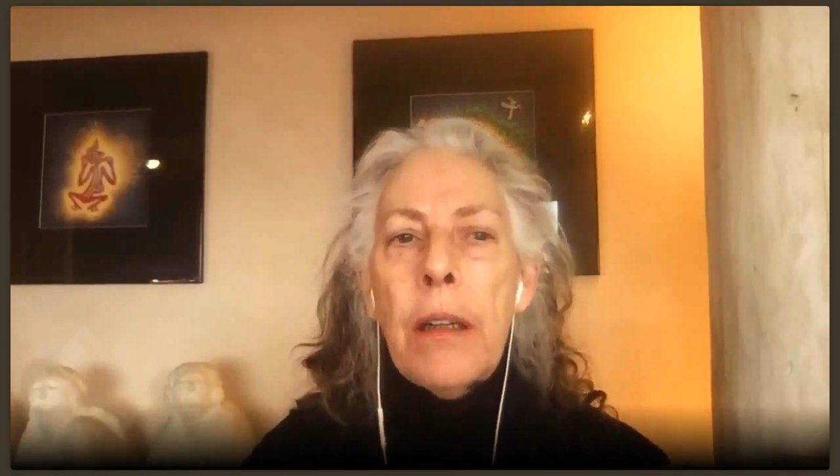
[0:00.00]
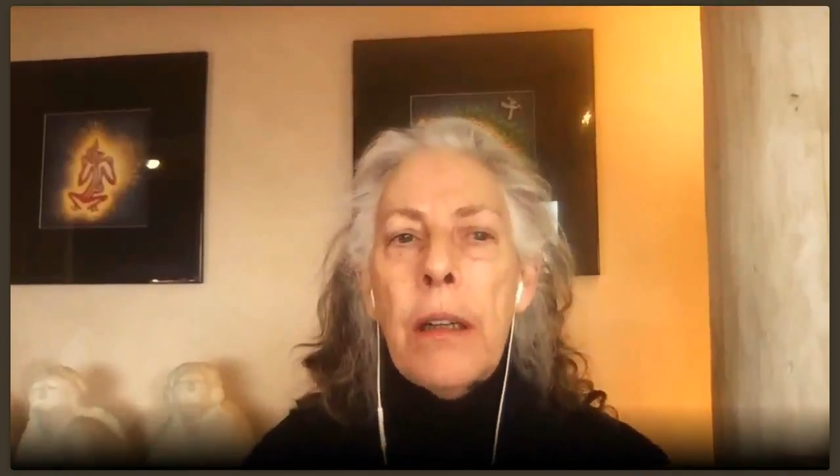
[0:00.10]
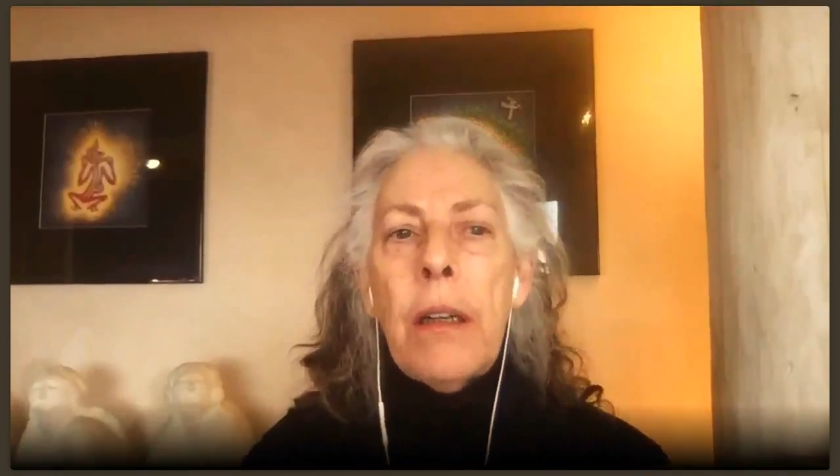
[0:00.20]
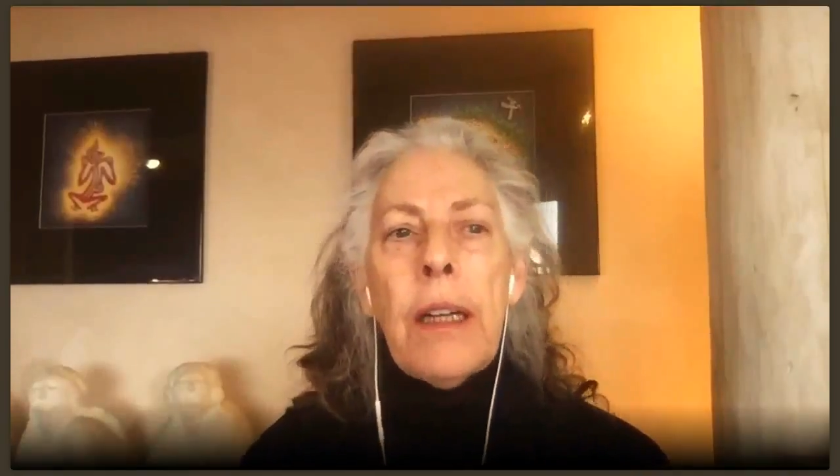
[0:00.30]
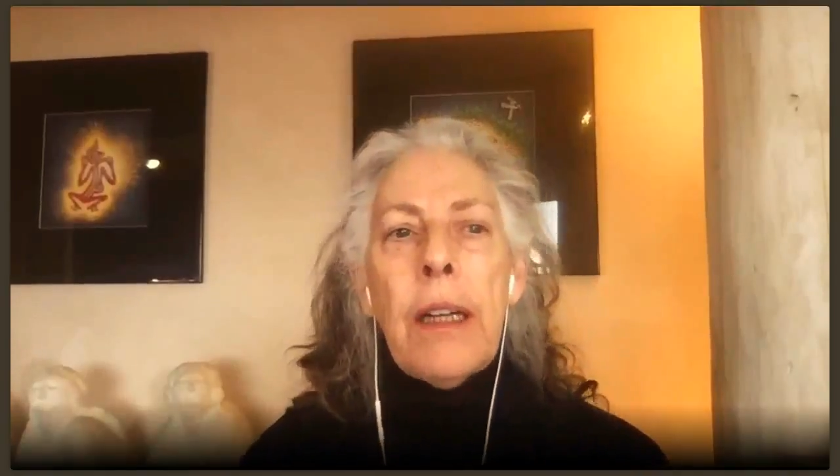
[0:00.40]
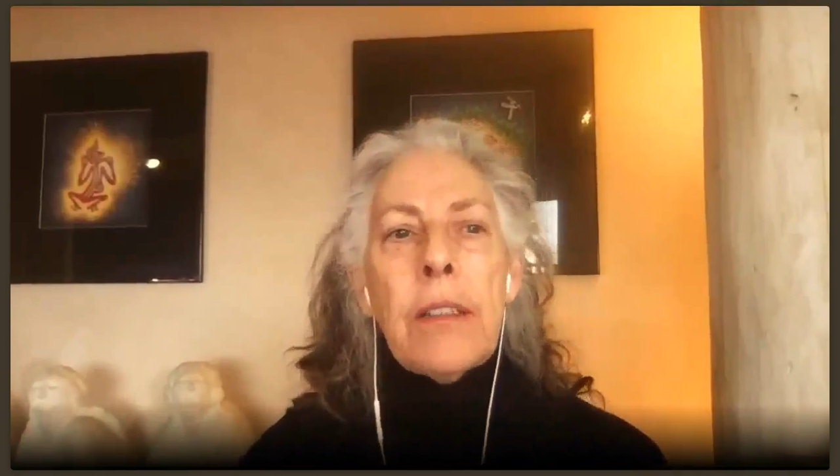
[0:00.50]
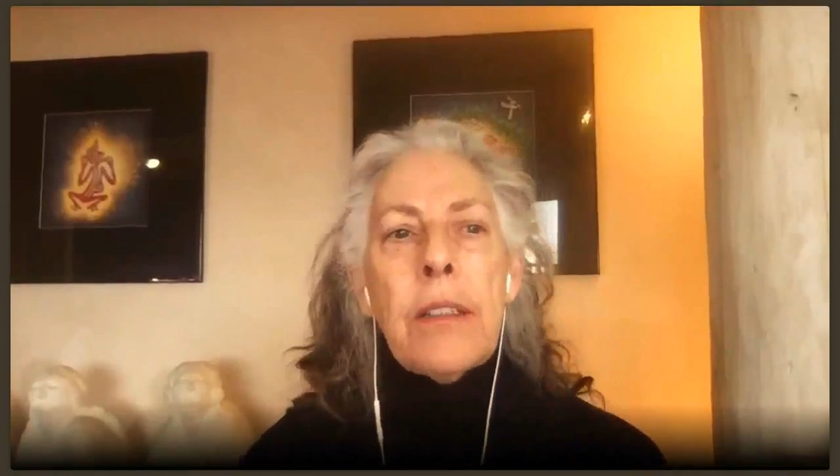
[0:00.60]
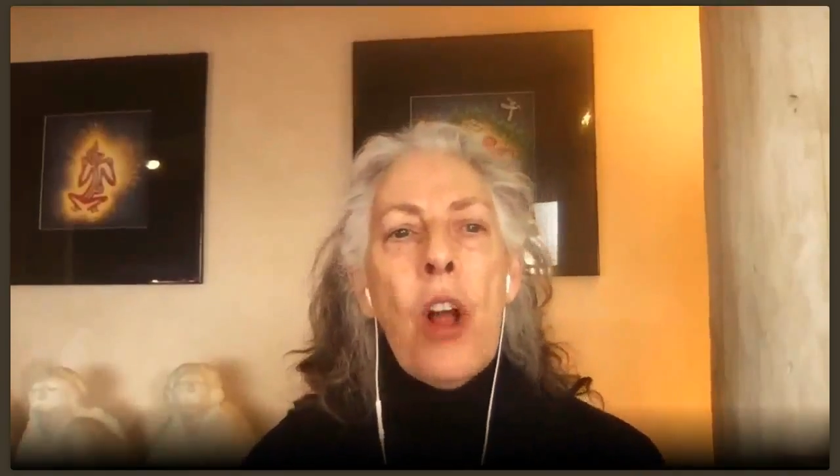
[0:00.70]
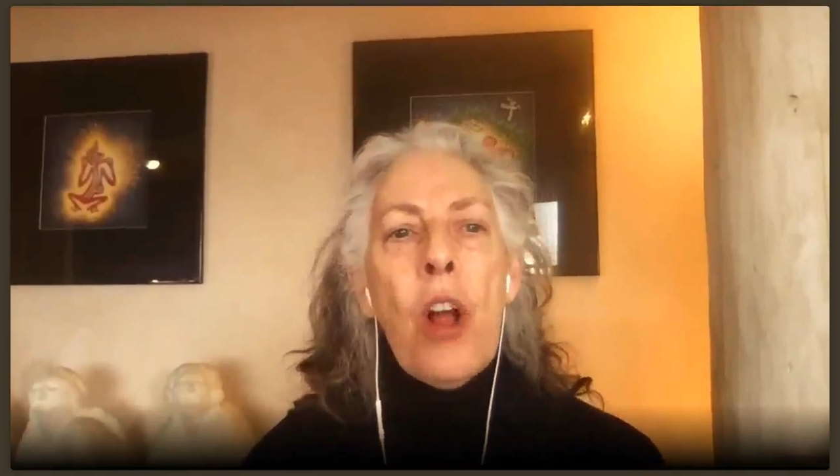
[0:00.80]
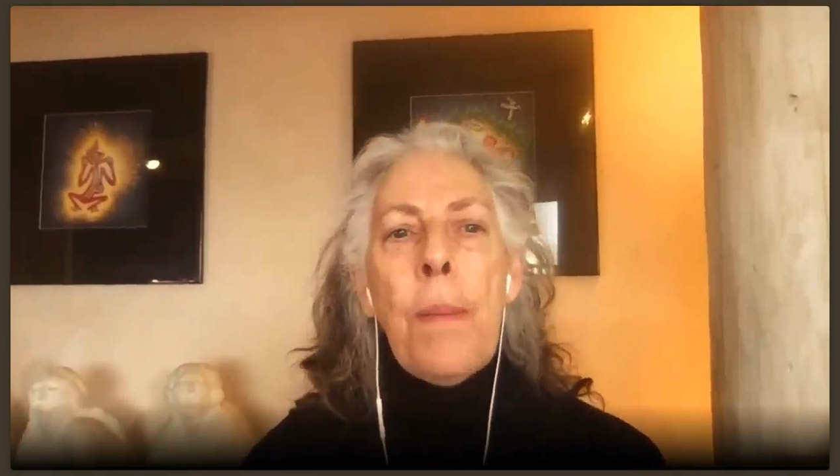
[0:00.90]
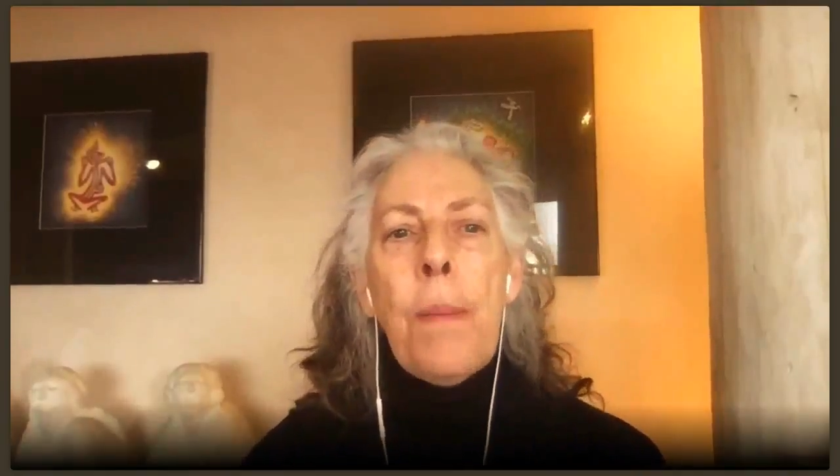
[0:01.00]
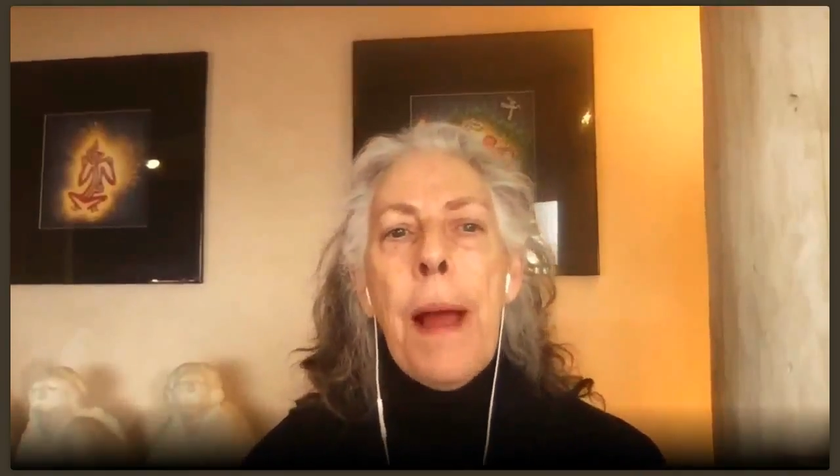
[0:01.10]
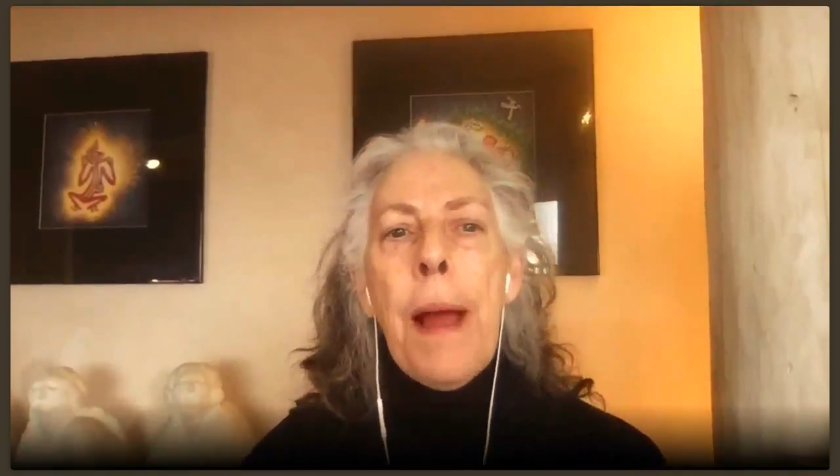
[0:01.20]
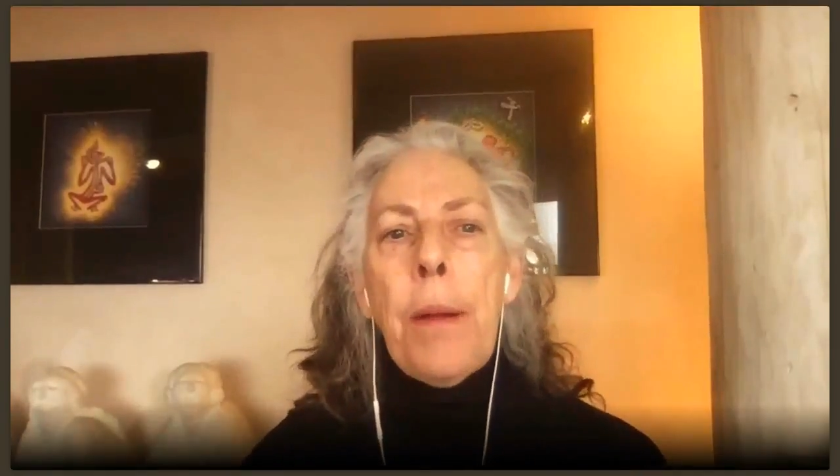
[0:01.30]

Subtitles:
It's all about